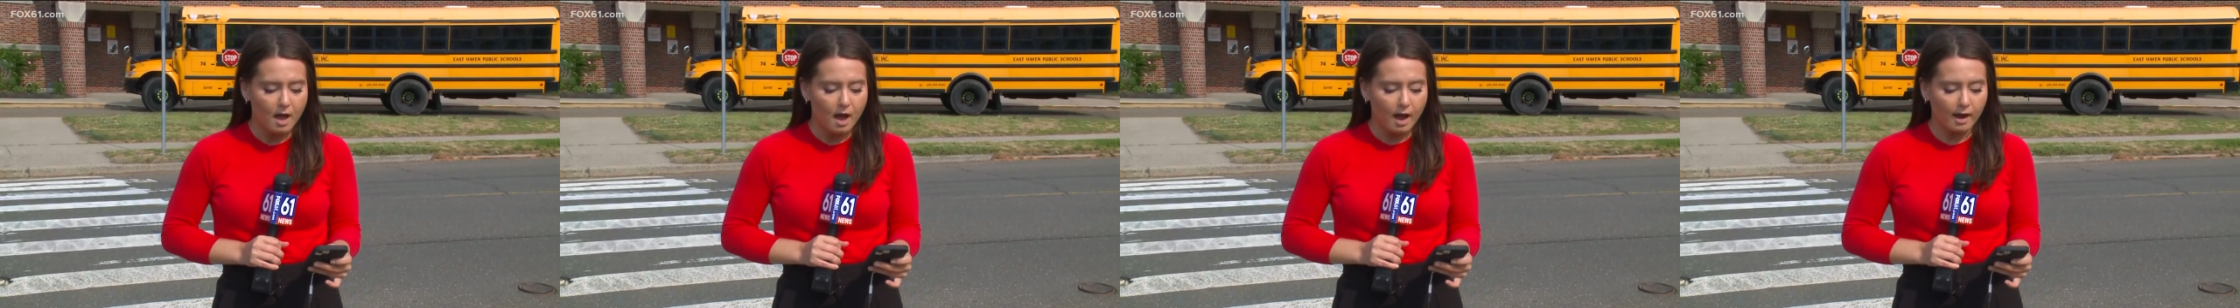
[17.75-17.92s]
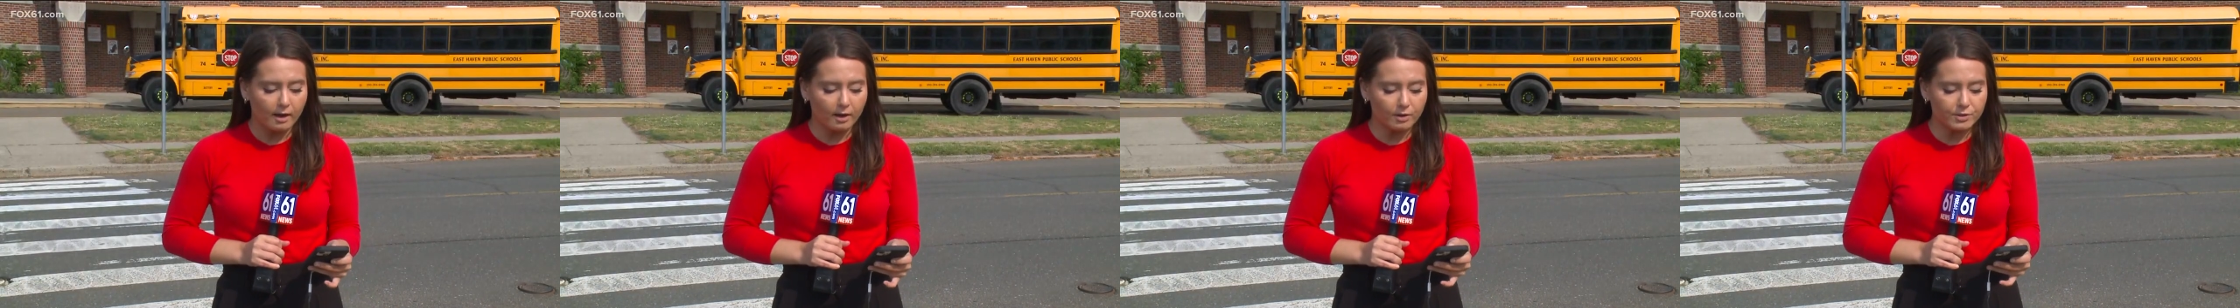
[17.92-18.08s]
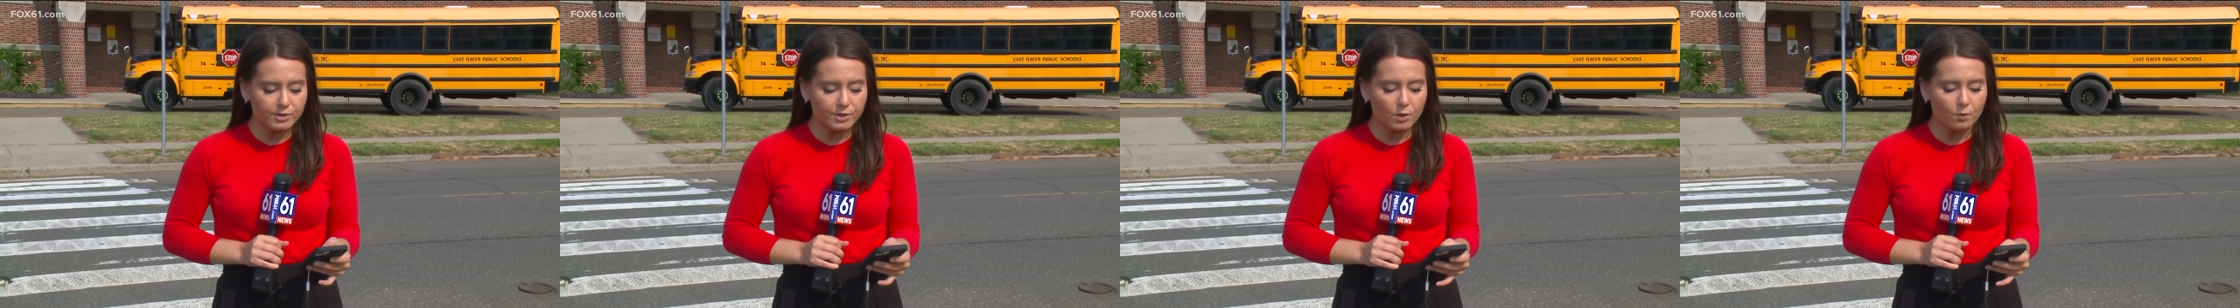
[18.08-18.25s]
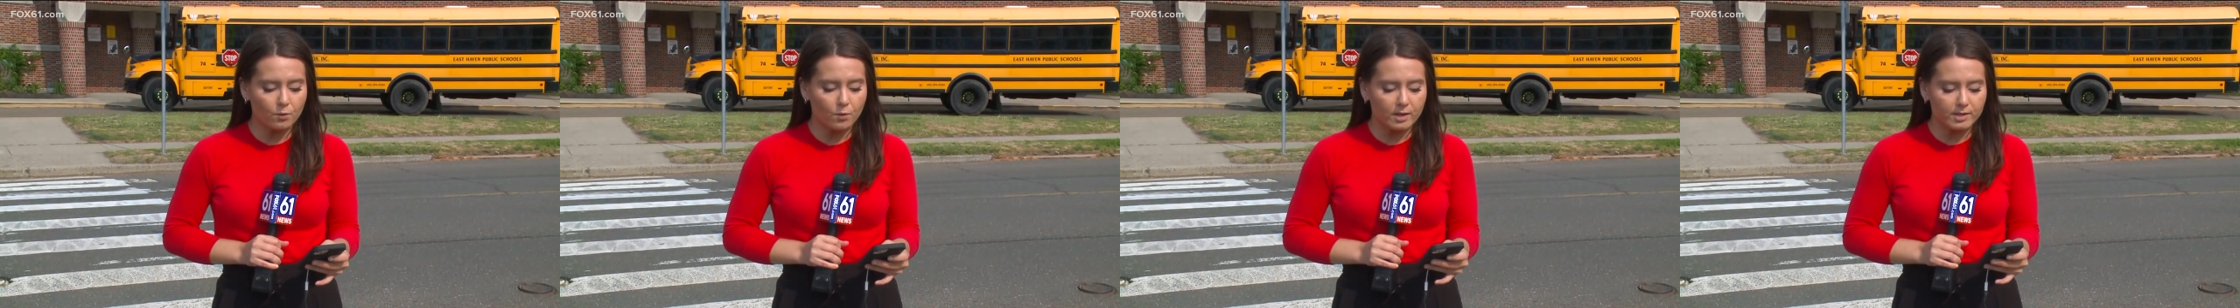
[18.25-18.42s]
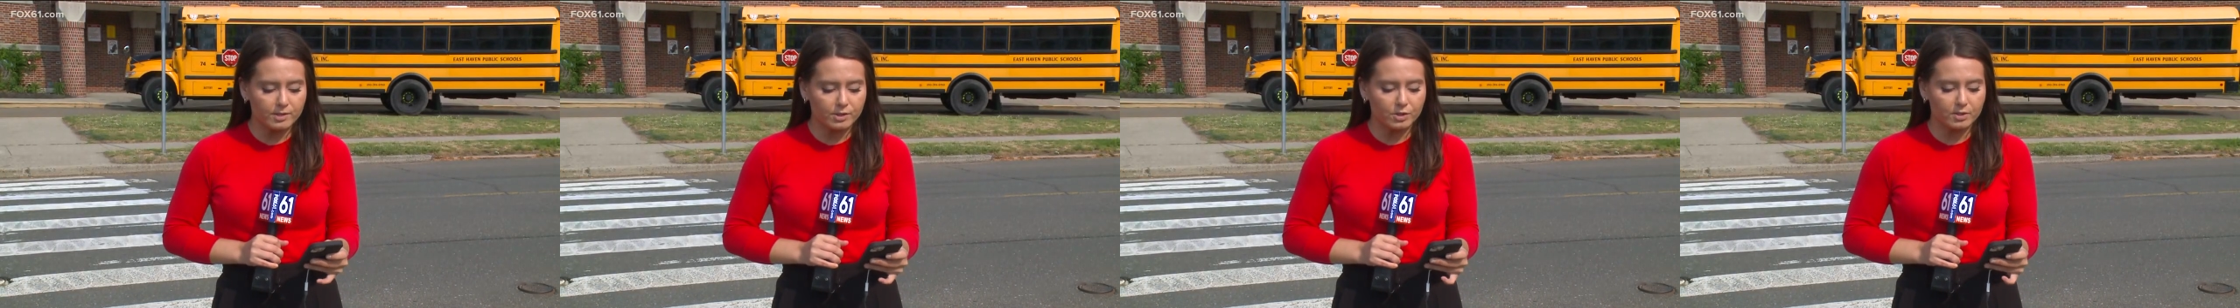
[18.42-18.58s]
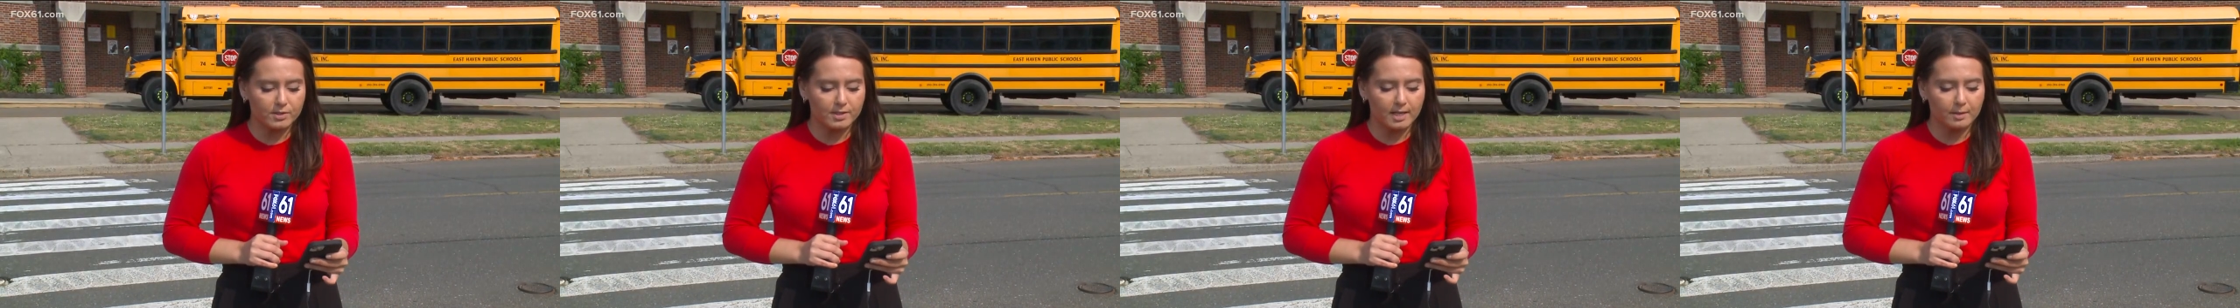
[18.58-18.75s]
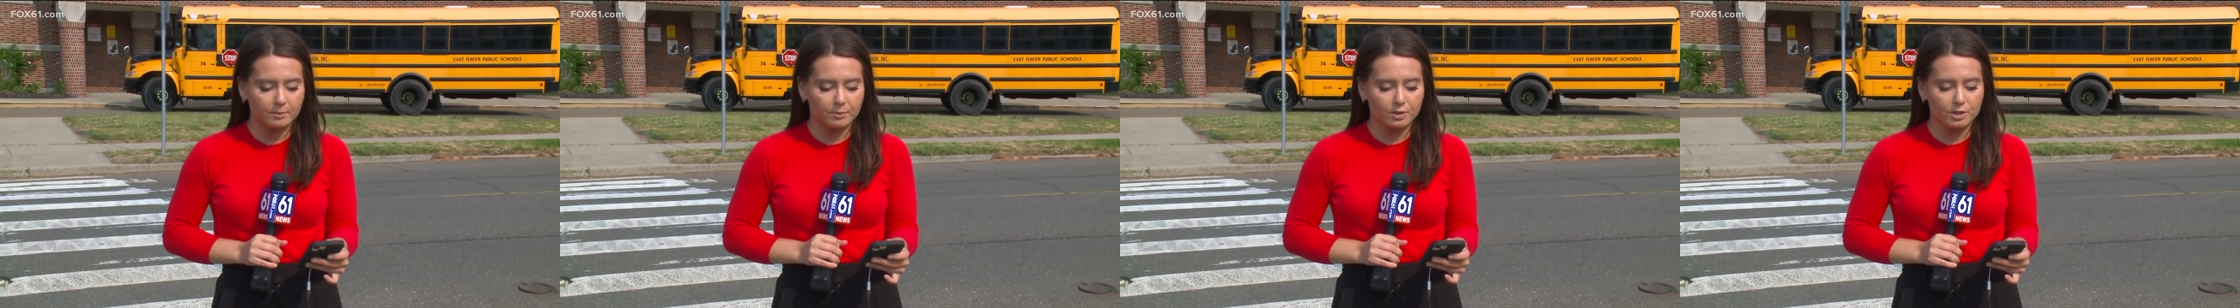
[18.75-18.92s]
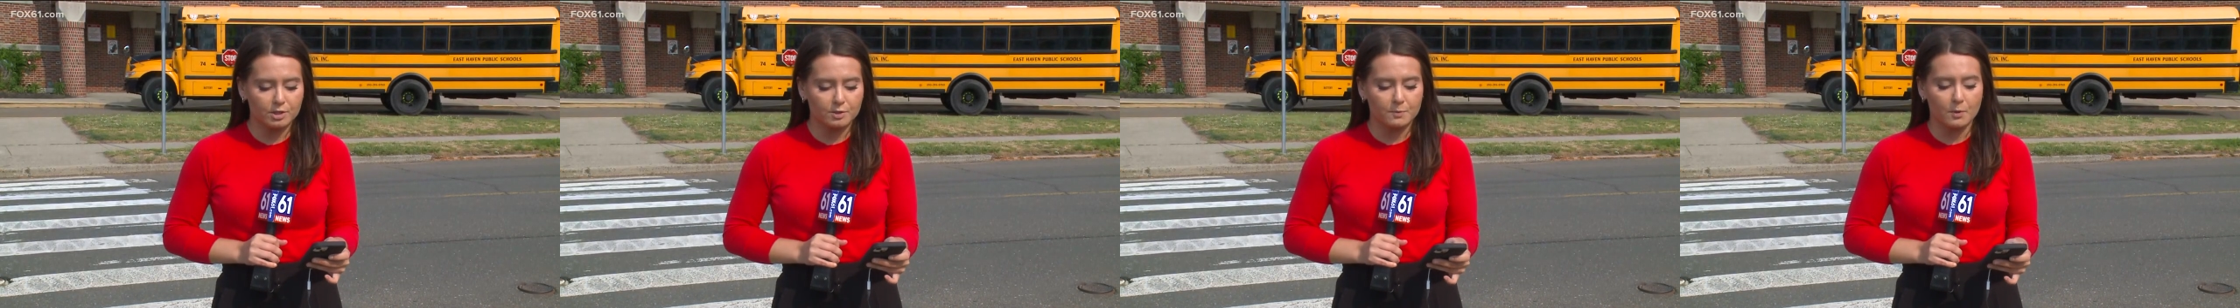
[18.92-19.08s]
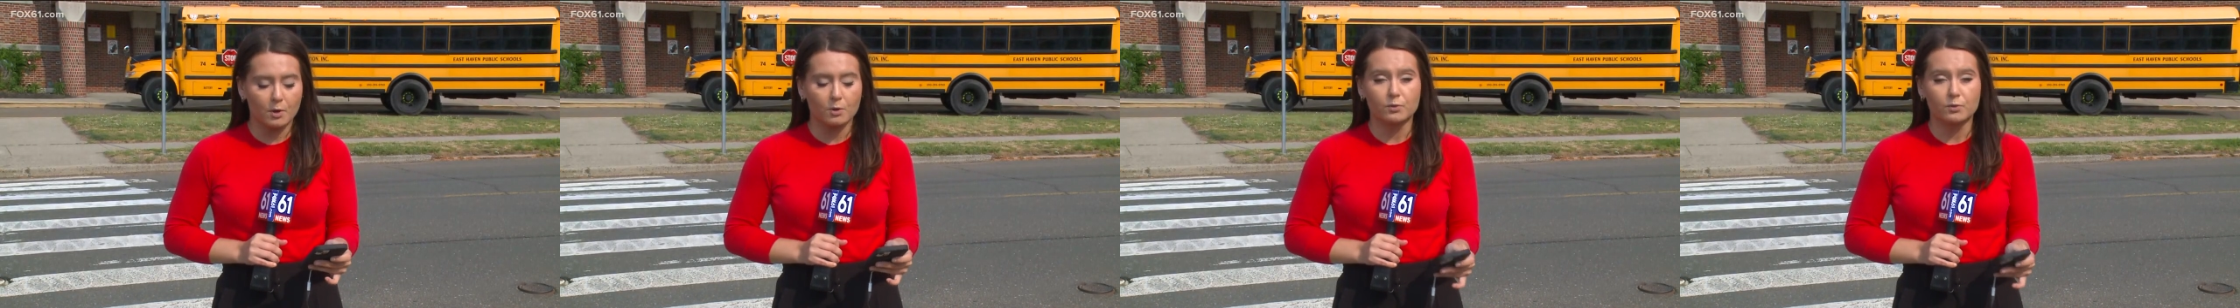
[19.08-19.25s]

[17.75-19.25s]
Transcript: I also was just able to